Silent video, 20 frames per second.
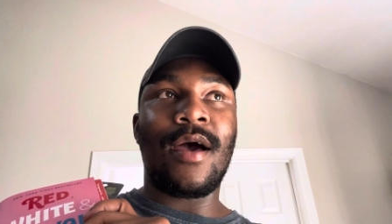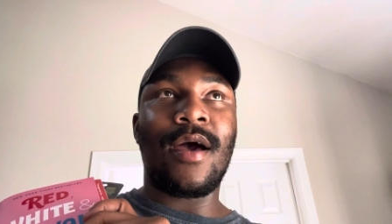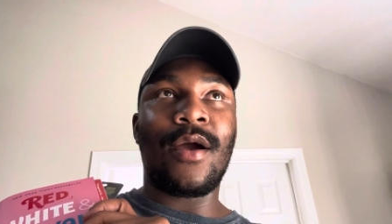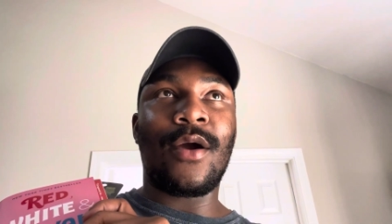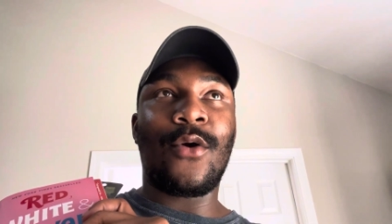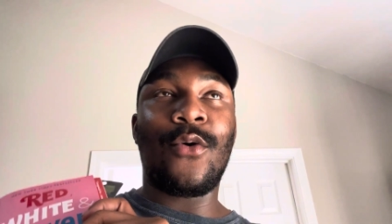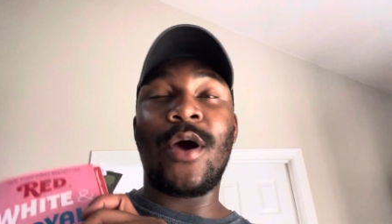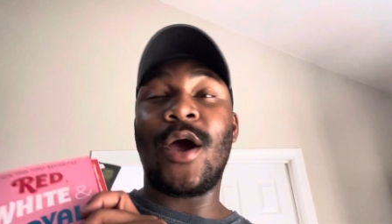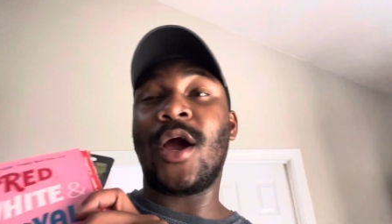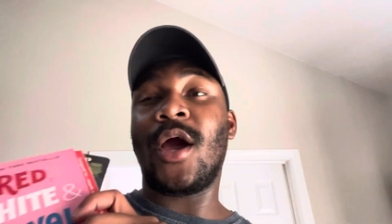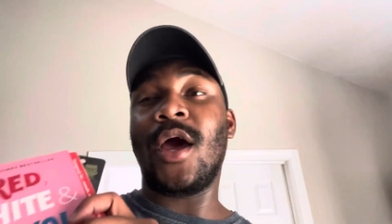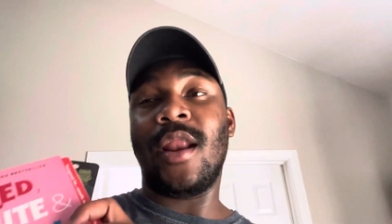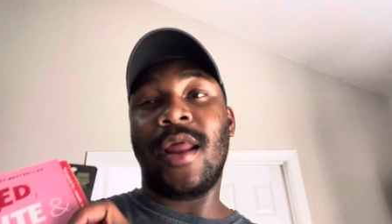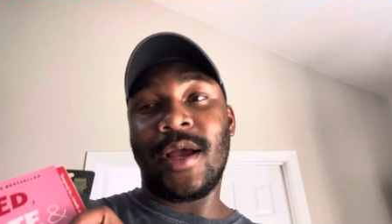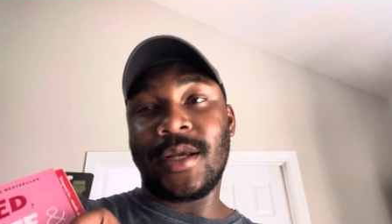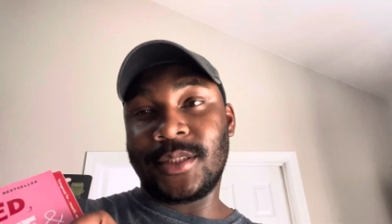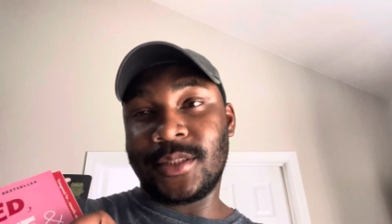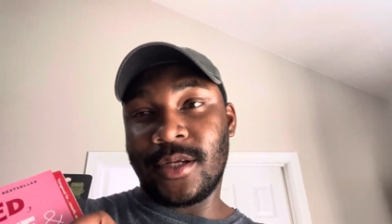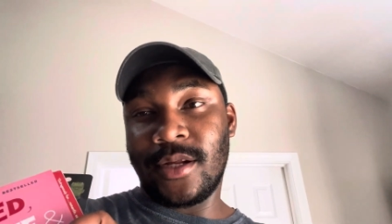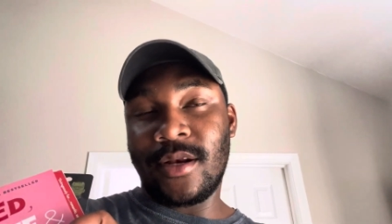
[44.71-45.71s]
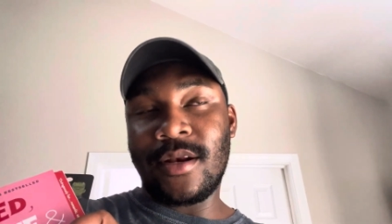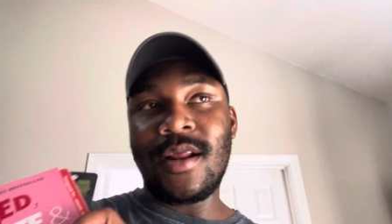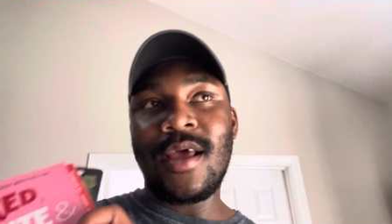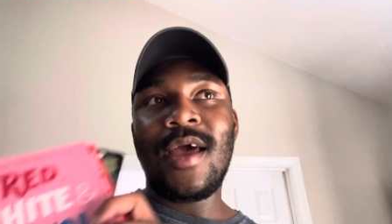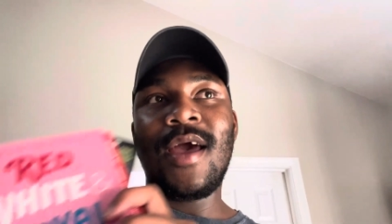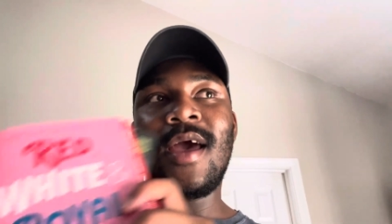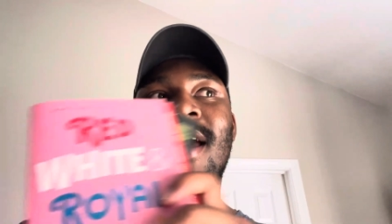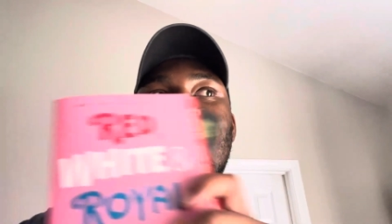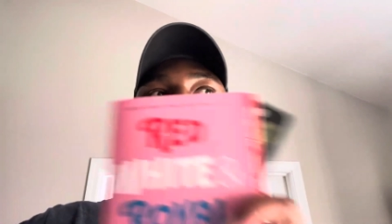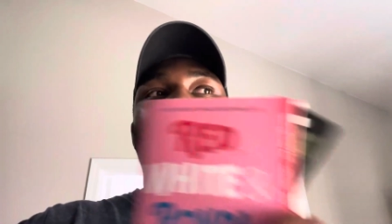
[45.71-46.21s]
queer connection.
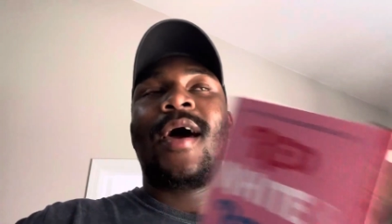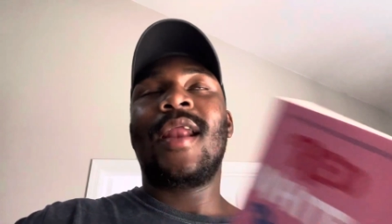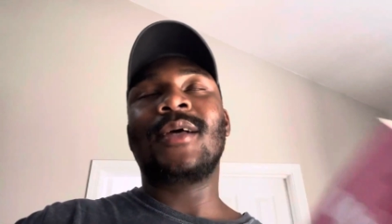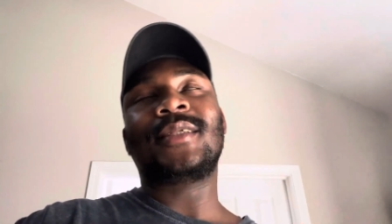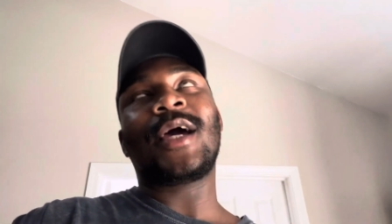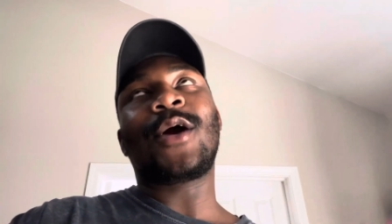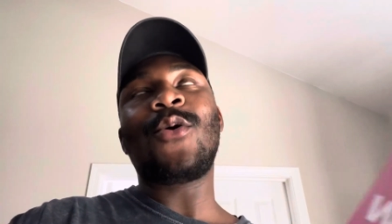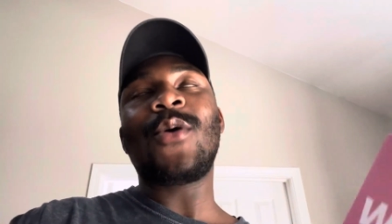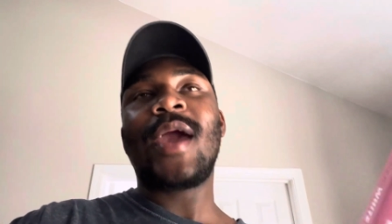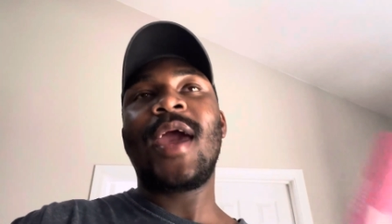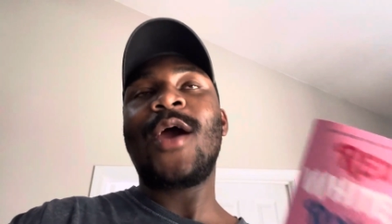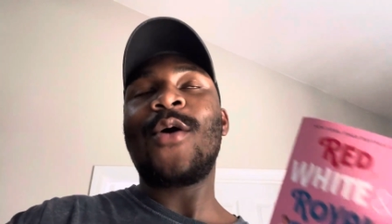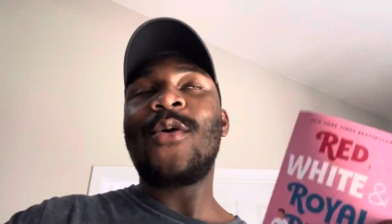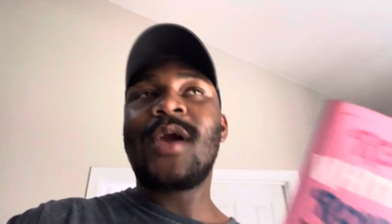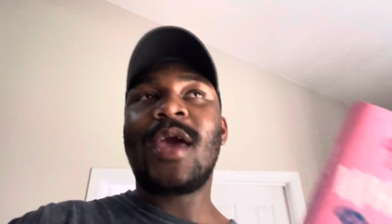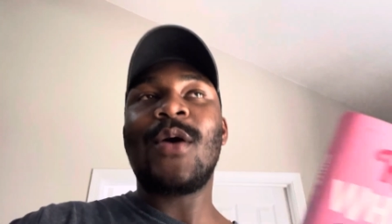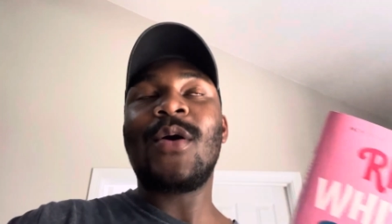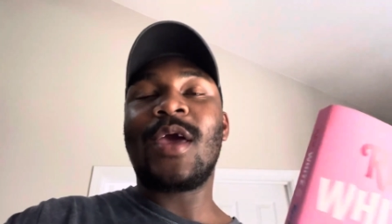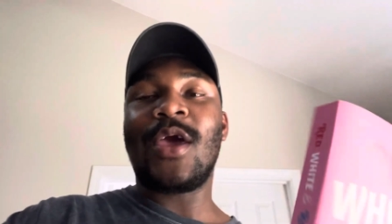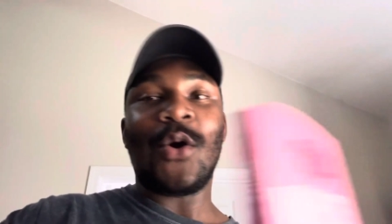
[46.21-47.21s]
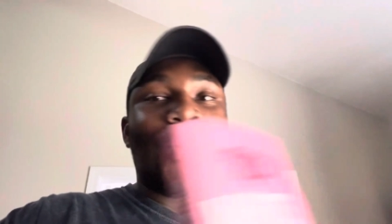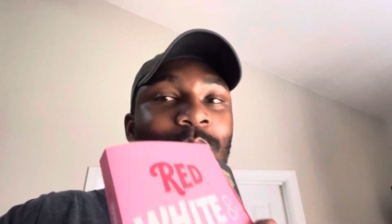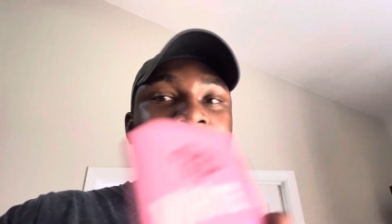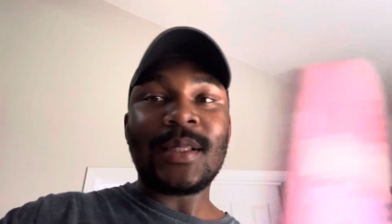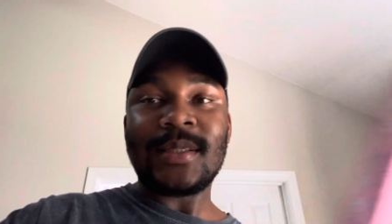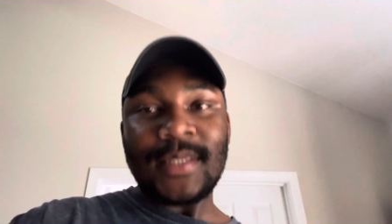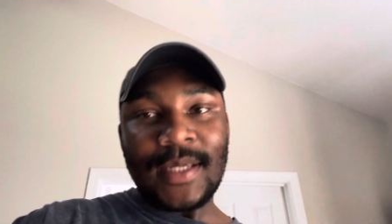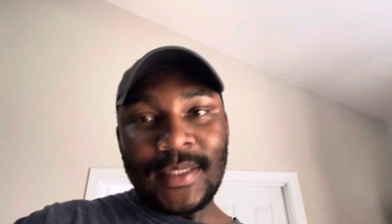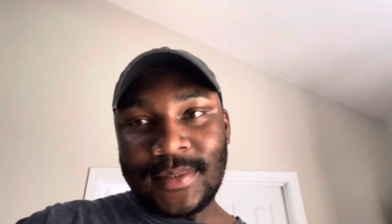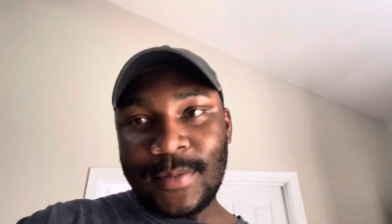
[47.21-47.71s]
And I was like, okay. All the
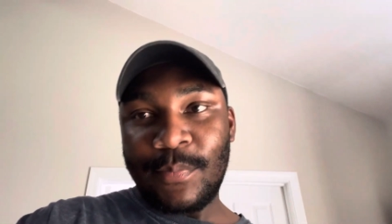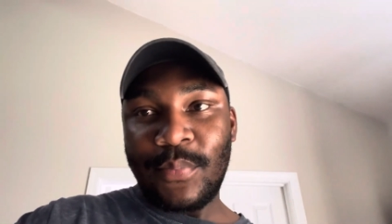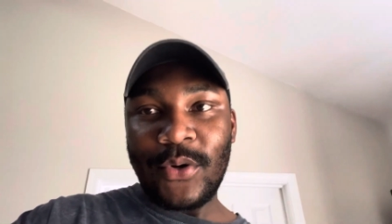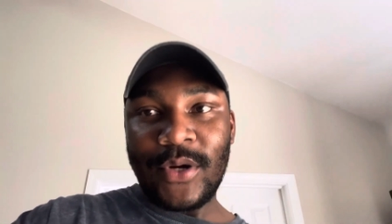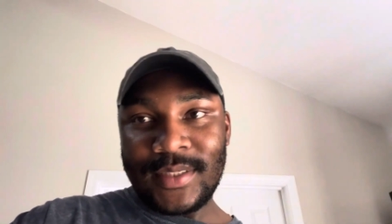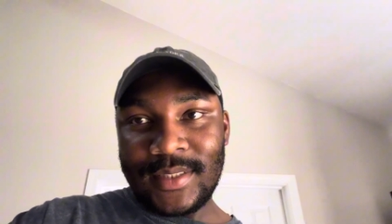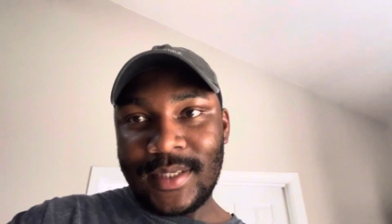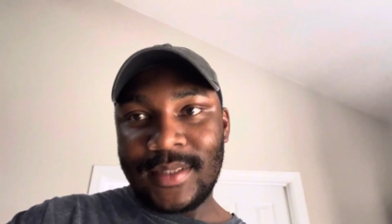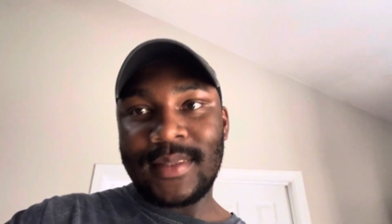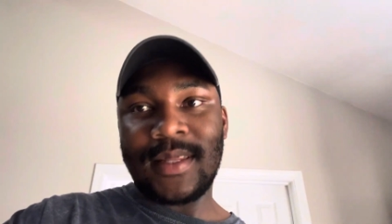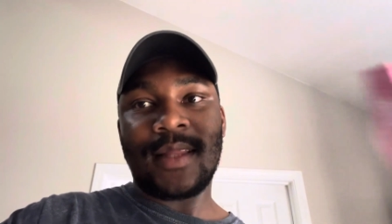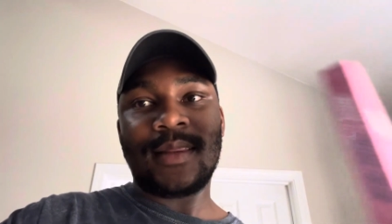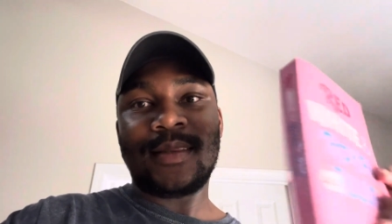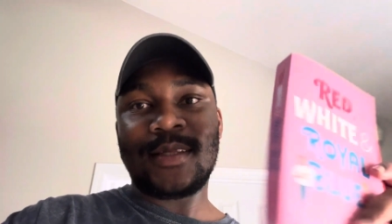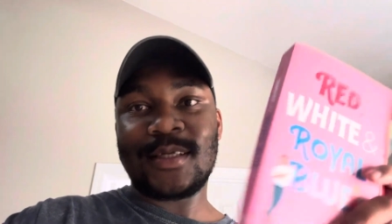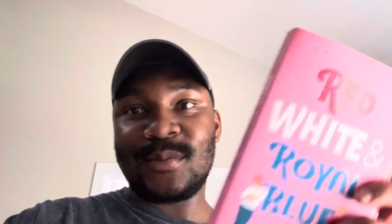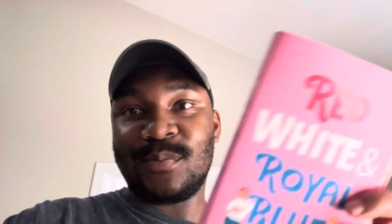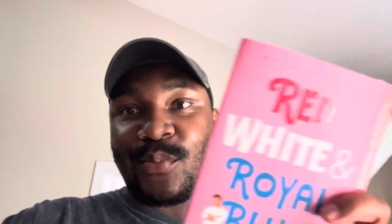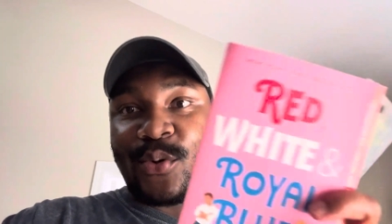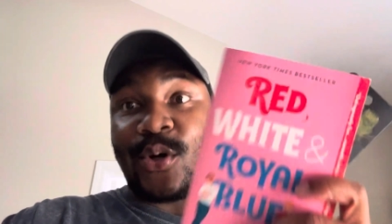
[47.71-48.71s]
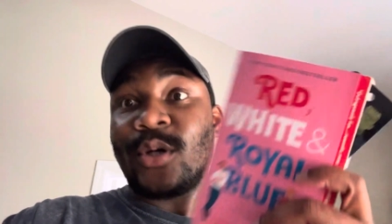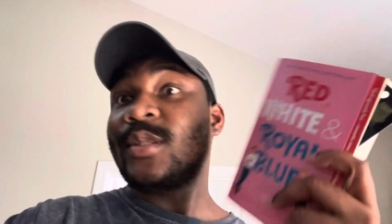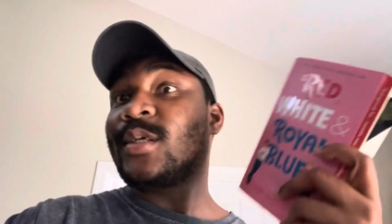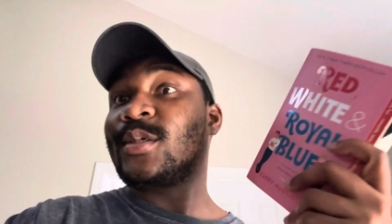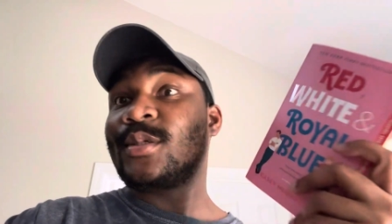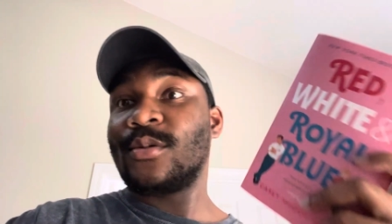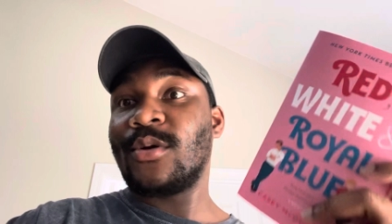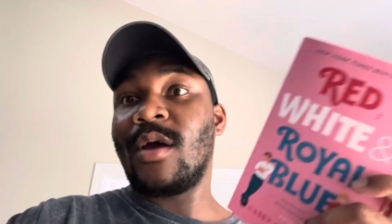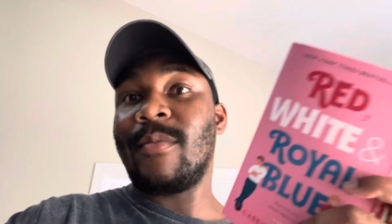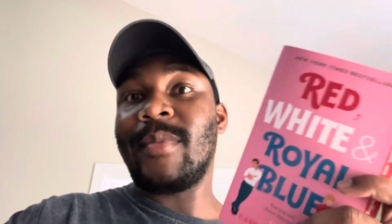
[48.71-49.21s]
signs are pointing that this book or this
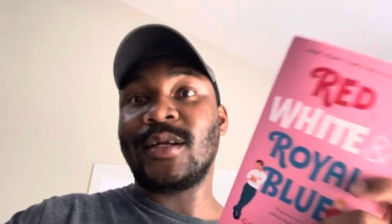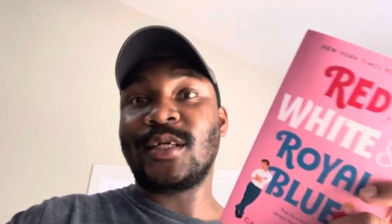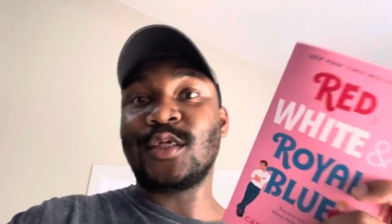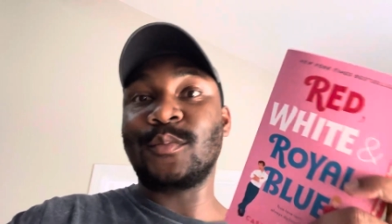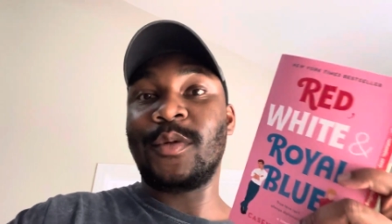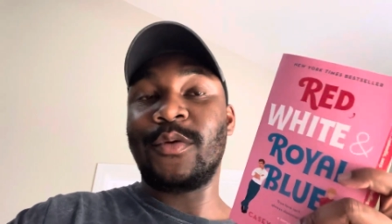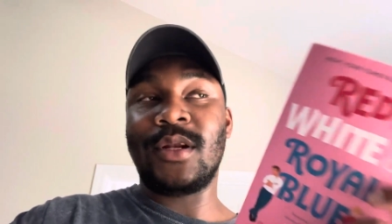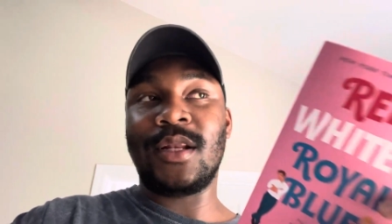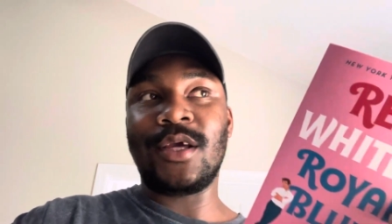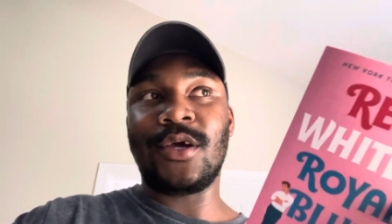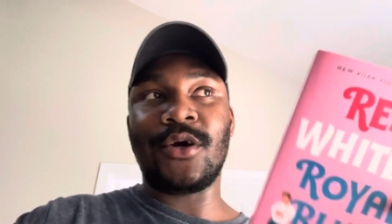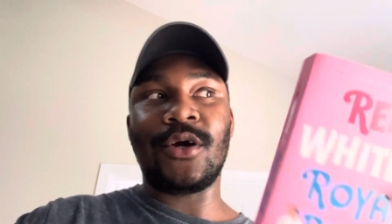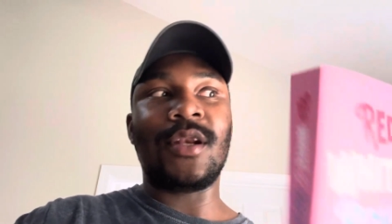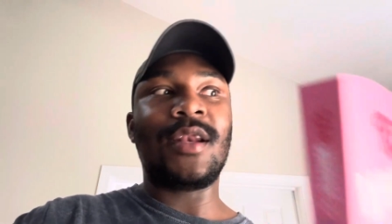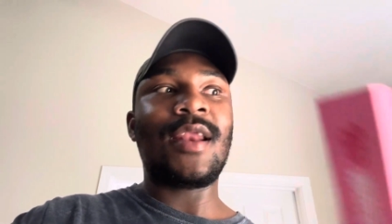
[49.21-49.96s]
story might just be really good.